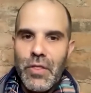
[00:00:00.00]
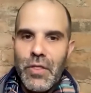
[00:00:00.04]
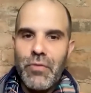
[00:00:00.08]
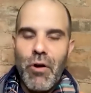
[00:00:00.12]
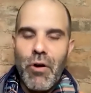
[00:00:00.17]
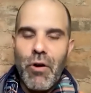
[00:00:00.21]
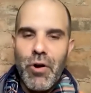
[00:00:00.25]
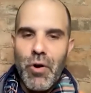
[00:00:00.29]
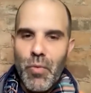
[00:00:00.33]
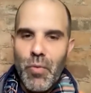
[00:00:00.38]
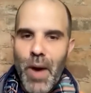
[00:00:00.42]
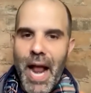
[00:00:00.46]

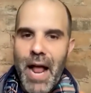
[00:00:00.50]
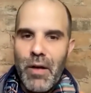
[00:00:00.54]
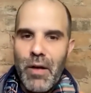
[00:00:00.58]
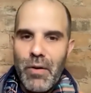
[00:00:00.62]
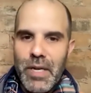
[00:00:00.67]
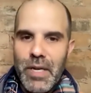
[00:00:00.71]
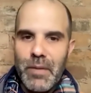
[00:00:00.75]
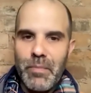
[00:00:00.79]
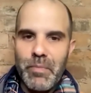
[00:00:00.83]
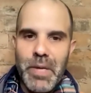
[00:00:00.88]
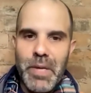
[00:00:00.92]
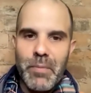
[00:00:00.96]
thrown
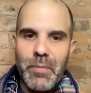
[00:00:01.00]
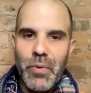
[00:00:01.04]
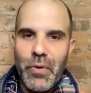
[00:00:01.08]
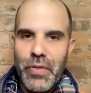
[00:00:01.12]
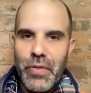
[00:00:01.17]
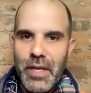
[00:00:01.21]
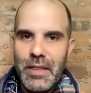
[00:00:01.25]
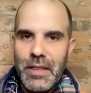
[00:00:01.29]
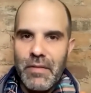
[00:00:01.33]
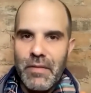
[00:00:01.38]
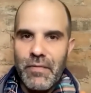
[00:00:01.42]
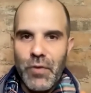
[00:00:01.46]
around and people
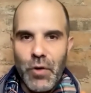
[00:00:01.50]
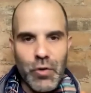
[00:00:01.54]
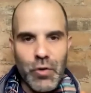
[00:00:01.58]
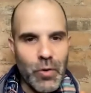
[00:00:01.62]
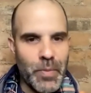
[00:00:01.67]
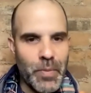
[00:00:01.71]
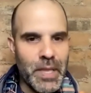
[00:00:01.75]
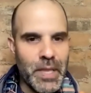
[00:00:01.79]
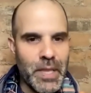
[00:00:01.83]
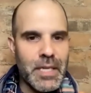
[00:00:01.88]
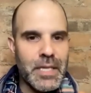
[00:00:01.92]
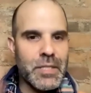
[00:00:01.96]
think that
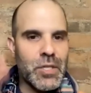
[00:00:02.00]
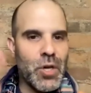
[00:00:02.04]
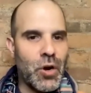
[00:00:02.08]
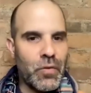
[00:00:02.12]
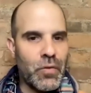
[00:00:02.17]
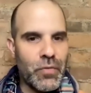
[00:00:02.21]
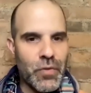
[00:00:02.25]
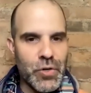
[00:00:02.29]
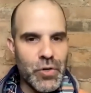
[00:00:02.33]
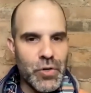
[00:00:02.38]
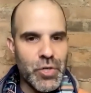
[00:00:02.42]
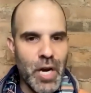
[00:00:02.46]
vulnerability is
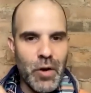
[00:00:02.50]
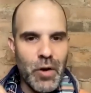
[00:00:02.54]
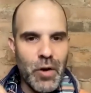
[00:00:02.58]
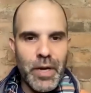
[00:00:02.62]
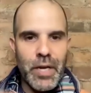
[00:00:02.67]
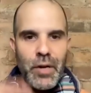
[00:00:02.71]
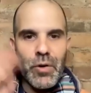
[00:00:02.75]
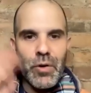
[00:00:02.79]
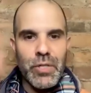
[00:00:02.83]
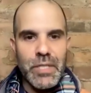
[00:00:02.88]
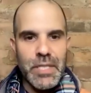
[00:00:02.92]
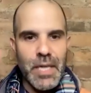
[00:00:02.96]

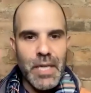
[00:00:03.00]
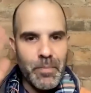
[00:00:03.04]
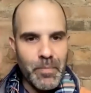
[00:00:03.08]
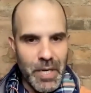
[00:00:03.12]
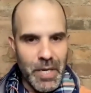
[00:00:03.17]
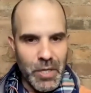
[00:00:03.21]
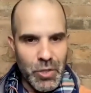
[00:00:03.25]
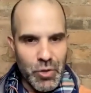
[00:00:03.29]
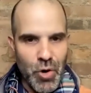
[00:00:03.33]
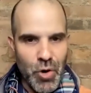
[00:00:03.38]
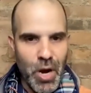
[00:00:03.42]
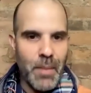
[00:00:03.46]
oversharing or
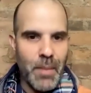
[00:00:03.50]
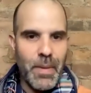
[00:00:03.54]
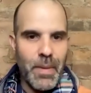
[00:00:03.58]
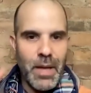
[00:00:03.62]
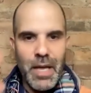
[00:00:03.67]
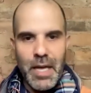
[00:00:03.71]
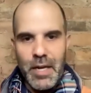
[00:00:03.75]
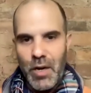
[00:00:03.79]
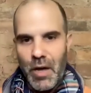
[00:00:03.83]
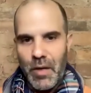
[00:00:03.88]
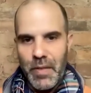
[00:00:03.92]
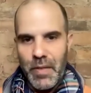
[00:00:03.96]
dumping trauma
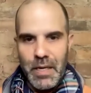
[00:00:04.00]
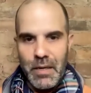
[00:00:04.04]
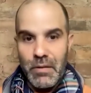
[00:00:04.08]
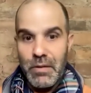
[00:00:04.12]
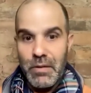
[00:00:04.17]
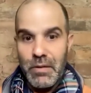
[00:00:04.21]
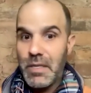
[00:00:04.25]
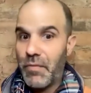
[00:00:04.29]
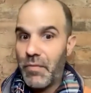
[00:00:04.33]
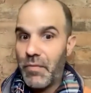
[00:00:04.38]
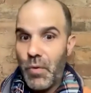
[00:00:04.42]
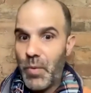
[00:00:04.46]
and all that other
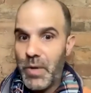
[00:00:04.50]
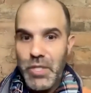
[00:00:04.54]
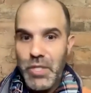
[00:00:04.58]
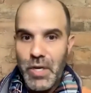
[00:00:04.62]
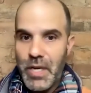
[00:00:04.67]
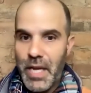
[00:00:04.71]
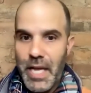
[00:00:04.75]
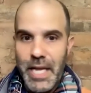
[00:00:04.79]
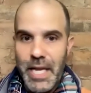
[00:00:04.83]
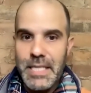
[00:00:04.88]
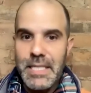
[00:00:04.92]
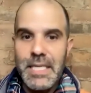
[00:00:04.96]
stuff, which
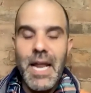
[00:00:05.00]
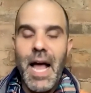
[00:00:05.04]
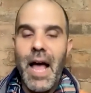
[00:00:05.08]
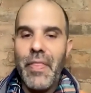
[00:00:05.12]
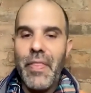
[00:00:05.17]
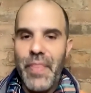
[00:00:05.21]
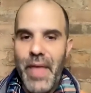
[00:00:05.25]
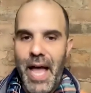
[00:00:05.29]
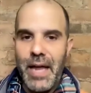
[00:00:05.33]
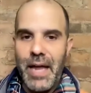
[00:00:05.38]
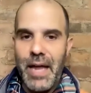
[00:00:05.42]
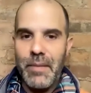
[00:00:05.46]
is
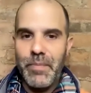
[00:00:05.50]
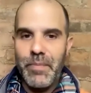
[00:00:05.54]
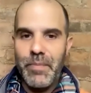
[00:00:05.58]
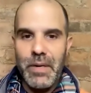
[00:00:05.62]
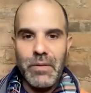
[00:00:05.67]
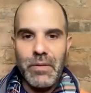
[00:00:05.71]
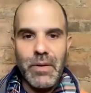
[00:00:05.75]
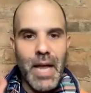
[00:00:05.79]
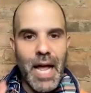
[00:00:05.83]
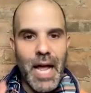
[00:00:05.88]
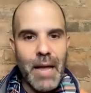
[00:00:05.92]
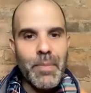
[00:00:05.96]
not that. But
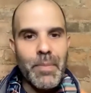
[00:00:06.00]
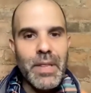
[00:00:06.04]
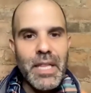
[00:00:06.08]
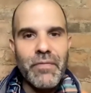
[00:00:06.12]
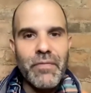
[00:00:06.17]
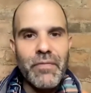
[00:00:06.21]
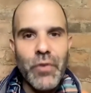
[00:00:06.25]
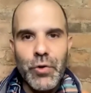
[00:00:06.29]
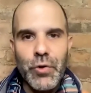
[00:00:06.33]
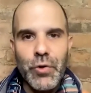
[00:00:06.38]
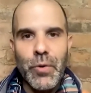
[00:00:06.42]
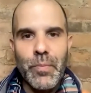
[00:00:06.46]
I
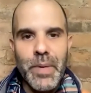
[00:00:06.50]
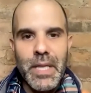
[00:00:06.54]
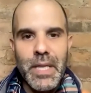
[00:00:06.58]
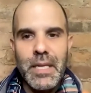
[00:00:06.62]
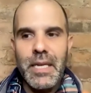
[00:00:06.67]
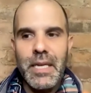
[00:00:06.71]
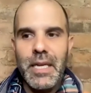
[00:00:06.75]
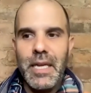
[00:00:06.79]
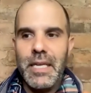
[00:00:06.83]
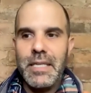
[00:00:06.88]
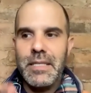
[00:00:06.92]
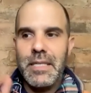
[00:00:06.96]
believe
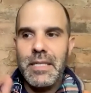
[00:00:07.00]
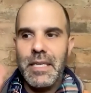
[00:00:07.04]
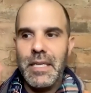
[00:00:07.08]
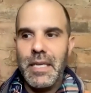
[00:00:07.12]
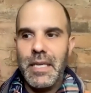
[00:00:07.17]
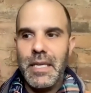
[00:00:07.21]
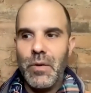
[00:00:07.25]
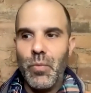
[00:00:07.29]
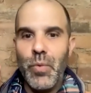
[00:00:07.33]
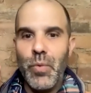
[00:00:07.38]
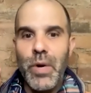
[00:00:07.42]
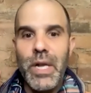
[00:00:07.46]
vulnerability is the
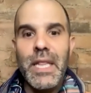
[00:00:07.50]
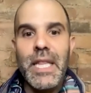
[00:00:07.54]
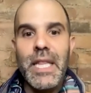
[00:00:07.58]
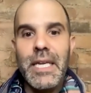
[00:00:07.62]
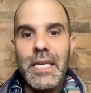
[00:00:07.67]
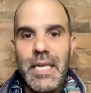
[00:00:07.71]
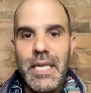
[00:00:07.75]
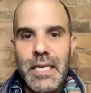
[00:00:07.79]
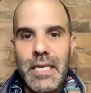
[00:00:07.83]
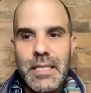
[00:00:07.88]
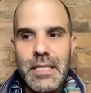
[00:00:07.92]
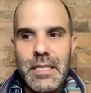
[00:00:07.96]

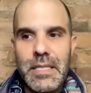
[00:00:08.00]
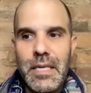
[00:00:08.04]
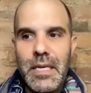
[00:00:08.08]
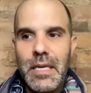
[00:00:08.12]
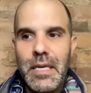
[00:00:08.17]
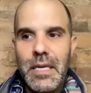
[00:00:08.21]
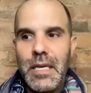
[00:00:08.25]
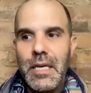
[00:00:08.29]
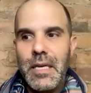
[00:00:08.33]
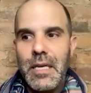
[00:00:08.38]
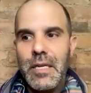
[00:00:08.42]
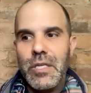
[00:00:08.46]
willingness
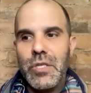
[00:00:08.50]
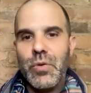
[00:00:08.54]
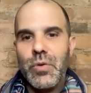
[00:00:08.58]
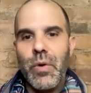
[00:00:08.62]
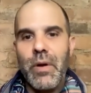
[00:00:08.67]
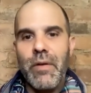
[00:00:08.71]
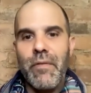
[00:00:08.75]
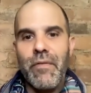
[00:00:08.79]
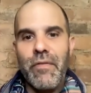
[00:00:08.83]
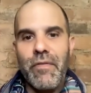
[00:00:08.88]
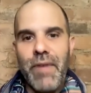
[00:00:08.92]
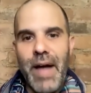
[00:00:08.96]
to
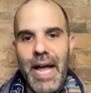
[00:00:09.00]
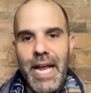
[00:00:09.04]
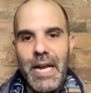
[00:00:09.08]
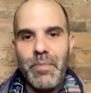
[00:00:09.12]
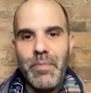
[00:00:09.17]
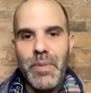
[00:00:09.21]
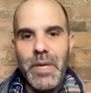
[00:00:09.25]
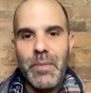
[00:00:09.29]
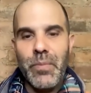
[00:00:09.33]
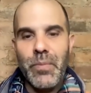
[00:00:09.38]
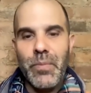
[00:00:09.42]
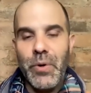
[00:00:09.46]
invite
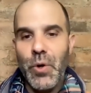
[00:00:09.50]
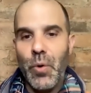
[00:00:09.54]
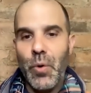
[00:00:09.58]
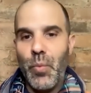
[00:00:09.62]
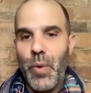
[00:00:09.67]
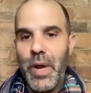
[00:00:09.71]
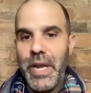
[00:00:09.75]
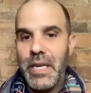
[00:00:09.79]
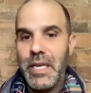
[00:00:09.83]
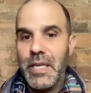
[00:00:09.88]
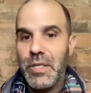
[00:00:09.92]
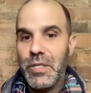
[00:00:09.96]
people to
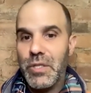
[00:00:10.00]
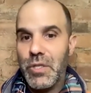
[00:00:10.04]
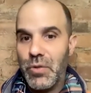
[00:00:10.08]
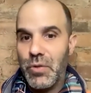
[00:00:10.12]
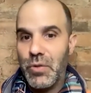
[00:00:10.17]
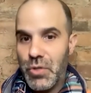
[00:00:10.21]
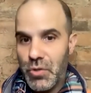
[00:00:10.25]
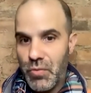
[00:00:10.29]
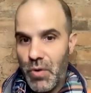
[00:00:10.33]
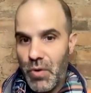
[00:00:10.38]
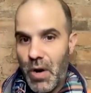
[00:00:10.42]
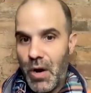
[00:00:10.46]
witness you
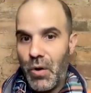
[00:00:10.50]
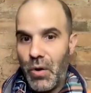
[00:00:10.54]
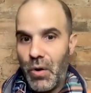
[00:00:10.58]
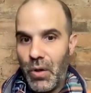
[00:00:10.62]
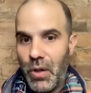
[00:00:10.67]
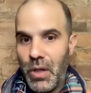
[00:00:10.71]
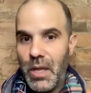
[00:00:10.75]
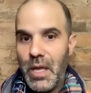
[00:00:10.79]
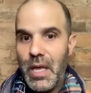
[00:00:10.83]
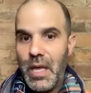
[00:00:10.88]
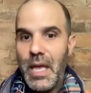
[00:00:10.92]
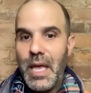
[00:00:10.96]

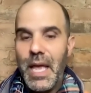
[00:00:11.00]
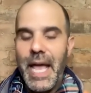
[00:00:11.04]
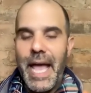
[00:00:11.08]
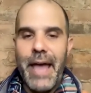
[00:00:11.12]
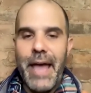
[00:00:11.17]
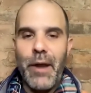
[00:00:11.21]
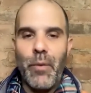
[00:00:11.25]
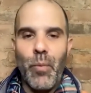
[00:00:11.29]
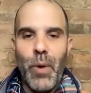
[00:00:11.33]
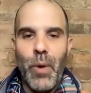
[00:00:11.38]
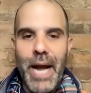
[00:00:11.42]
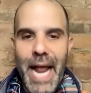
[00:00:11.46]
struggle.
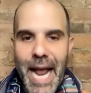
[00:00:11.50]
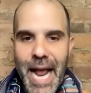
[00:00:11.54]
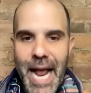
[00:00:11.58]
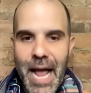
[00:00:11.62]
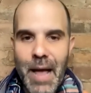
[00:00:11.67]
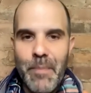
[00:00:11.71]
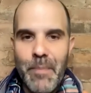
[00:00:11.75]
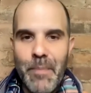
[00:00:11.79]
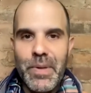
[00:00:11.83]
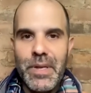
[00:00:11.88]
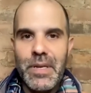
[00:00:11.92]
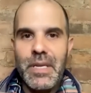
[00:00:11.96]
And what
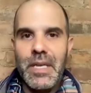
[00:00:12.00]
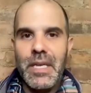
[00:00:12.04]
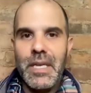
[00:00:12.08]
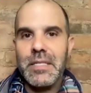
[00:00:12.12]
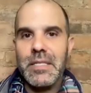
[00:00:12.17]
happened